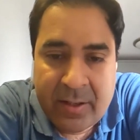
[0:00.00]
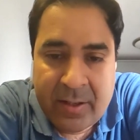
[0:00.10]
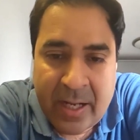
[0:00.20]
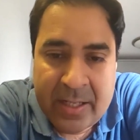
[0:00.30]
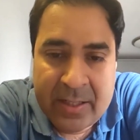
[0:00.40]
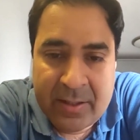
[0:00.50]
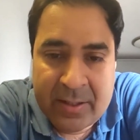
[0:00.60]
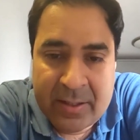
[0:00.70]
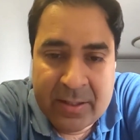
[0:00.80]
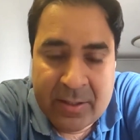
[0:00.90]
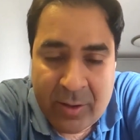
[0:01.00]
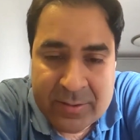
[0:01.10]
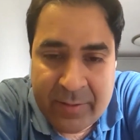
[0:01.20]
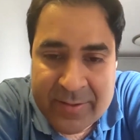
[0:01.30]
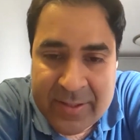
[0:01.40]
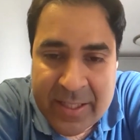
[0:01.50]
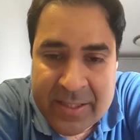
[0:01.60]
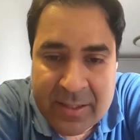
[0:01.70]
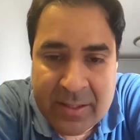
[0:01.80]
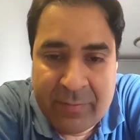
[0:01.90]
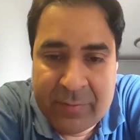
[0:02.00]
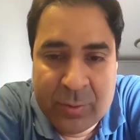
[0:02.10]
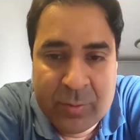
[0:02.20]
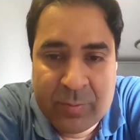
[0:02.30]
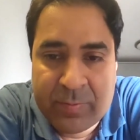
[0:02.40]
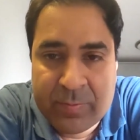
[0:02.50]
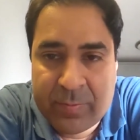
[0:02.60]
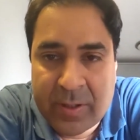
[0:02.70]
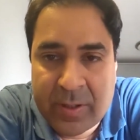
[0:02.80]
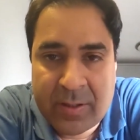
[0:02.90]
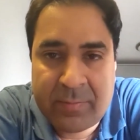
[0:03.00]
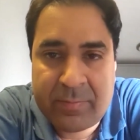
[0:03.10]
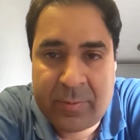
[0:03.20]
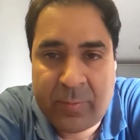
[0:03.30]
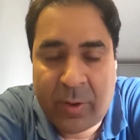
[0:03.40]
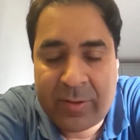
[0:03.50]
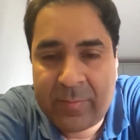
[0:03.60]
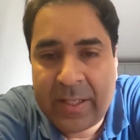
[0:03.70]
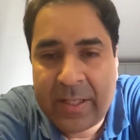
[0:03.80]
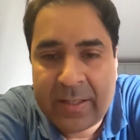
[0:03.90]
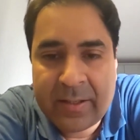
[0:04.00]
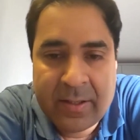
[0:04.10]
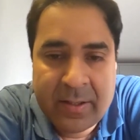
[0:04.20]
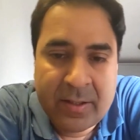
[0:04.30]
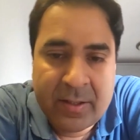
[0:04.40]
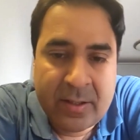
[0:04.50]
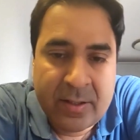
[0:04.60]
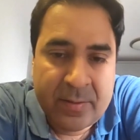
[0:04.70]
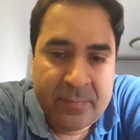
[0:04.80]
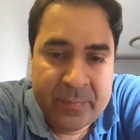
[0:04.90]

and it will cause devastation enough to possibly uh,